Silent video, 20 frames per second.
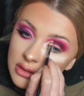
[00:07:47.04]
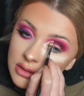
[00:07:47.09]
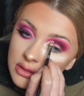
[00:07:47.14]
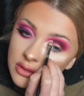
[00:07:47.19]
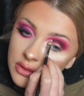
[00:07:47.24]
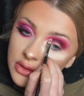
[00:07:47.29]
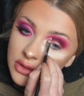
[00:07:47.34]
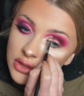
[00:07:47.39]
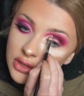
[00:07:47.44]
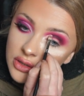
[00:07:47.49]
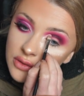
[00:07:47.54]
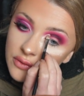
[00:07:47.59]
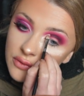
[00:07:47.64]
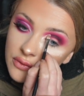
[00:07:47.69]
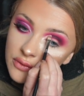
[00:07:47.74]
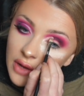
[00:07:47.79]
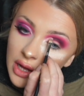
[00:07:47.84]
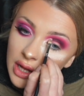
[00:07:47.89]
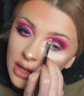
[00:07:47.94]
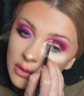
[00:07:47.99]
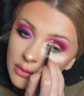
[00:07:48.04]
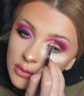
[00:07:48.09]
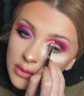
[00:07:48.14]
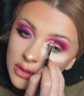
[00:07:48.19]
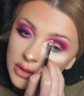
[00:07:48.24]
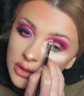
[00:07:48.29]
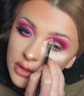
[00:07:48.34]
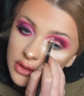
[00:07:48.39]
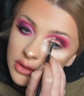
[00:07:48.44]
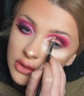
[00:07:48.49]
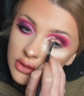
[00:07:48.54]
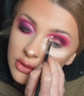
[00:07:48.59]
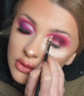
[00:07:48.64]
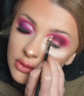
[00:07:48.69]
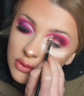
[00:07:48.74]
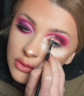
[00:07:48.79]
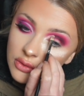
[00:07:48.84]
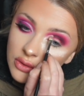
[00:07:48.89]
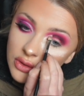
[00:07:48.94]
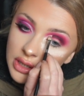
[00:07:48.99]
So you're just following your
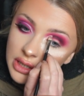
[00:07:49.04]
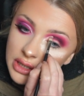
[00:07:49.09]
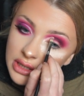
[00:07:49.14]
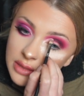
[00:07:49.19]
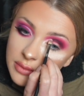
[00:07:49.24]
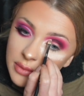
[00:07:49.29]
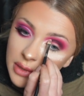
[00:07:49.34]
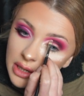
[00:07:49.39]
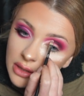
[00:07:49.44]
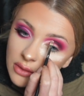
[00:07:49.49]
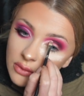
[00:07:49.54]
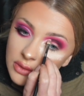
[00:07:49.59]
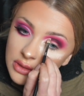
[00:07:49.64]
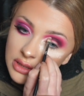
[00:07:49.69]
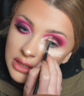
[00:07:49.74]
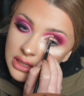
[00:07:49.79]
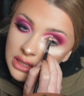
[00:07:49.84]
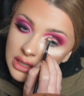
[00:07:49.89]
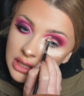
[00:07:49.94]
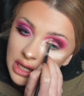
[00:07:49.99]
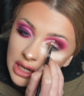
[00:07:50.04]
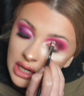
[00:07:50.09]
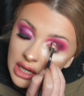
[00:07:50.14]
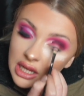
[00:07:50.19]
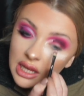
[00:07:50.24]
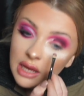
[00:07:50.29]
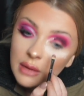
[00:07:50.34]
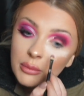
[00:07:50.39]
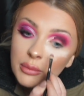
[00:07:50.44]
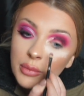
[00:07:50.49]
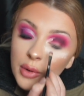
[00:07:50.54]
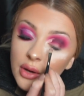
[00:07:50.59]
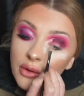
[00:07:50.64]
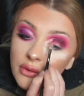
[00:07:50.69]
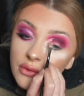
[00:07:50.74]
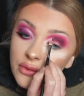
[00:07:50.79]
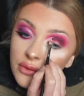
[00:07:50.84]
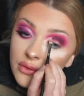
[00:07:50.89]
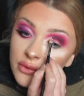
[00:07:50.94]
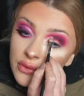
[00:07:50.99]
own crease, but I'm going slightly
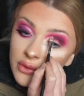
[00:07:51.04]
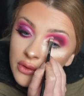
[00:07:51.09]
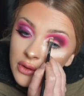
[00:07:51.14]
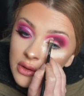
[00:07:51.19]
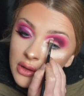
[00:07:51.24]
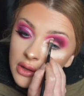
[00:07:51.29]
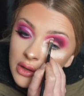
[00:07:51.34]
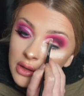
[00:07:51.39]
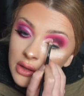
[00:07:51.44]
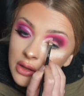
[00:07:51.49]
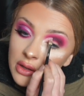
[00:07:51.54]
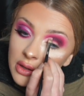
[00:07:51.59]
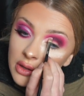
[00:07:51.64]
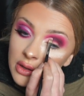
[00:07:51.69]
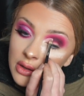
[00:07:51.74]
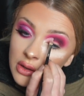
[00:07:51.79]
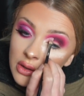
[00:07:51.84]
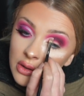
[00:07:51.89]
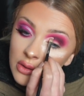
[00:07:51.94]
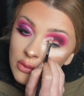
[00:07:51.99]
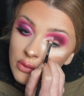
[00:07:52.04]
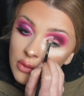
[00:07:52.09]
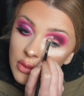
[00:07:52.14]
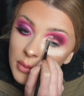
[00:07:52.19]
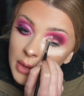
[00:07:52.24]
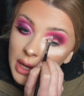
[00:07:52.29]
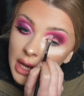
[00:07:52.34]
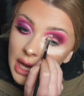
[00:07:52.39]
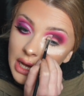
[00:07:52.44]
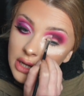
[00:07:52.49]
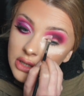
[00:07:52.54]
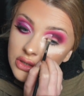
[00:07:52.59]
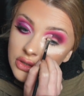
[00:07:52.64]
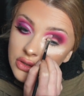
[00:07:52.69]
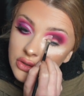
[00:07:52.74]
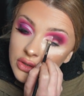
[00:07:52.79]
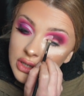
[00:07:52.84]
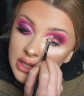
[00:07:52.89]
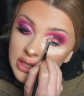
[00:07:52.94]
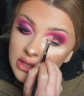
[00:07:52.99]
above where my actual
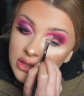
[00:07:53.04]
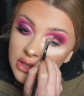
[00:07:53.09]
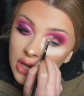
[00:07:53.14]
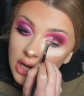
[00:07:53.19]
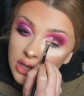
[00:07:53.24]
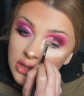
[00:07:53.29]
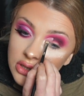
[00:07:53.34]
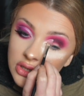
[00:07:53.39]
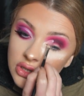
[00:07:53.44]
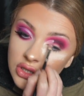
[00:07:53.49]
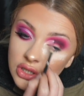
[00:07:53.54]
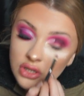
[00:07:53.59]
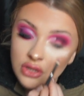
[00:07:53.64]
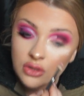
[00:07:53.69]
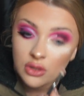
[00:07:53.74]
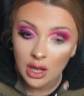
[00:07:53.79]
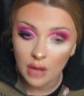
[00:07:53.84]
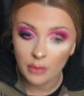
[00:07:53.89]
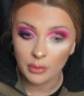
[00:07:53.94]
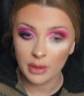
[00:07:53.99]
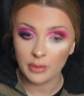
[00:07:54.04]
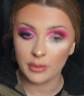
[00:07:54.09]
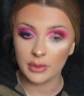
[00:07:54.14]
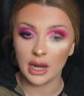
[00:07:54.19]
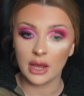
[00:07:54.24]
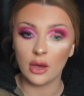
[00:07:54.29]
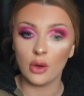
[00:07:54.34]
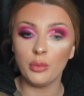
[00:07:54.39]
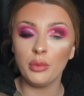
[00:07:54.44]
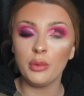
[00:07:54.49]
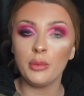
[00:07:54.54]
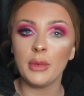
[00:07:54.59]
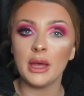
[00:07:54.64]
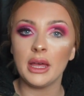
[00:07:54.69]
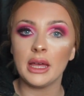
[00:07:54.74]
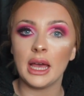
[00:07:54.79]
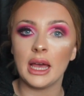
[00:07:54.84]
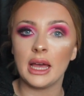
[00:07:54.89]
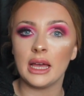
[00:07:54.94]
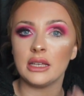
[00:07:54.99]
crease starts, just so that way when I open
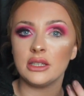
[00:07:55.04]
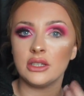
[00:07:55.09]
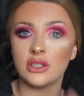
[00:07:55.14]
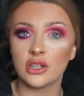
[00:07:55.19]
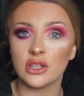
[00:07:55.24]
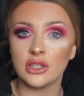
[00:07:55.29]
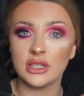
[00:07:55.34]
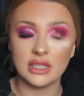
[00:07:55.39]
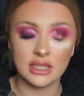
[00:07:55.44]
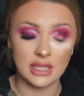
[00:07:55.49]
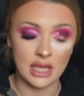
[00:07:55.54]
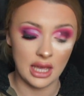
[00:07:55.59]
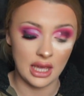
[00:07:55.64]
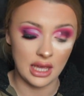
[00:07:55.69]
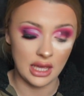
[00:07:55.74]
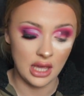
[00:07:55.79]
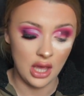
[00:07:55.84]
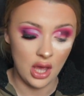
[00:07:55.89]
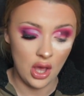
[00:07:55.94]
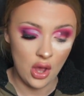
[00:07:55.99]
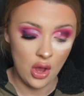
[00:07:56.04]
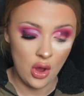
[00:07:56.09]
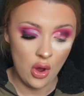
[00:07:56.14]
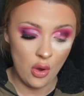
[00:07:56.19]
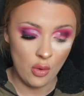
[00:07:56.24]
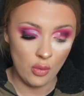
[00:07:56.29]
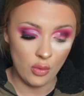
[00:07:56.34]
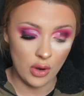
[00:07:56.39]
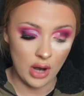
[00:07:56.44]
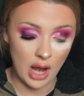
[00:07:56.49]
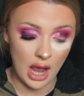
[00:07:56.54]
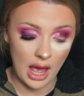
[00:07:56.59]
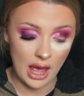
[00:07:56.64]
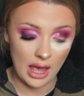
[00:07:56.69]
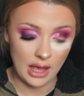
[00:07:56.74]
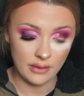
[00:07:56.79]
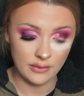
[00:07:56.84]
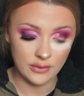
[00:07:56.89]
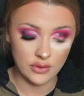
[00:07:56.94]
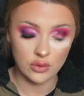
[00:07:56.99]
my eyes you can see where I
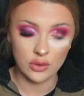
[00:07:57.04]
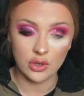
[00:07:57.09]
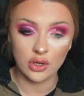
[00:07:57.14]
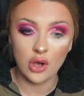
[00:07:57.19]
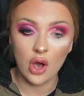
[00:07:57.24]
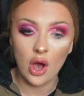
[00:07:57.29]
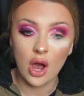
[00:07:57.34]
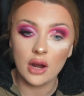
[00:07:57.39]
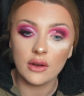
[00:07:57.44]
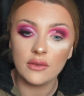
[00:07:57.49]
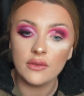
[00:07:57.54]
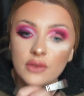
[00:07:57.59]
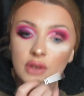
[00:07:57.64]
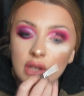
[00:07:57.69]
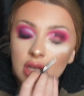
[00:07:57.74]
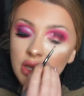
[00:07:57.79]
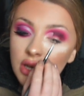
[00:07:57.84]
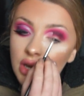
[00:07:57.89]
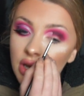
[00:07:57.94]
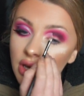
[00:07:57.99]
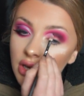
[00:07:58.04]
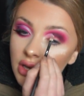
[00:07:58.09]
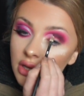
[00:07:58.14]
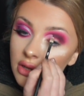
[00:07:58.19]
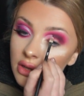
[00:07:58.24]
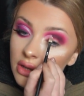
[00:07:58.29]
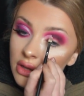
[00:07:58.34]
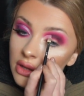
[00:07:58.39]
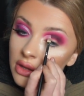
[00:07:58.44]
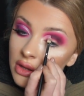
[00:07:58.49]
have sort of carved it out.